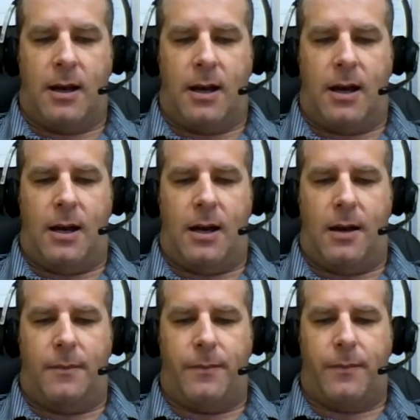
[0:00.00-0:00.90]

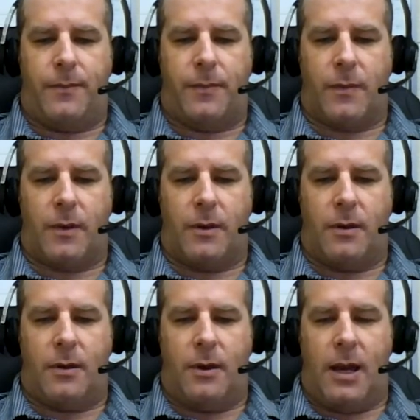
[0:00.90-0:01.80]
Um,
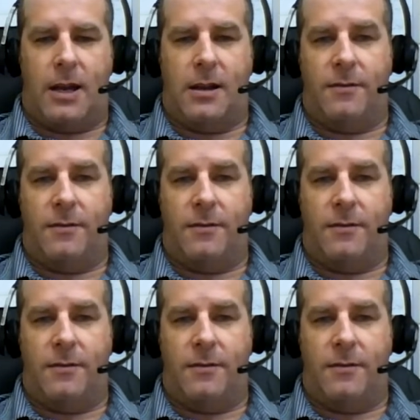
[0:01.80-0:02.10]
it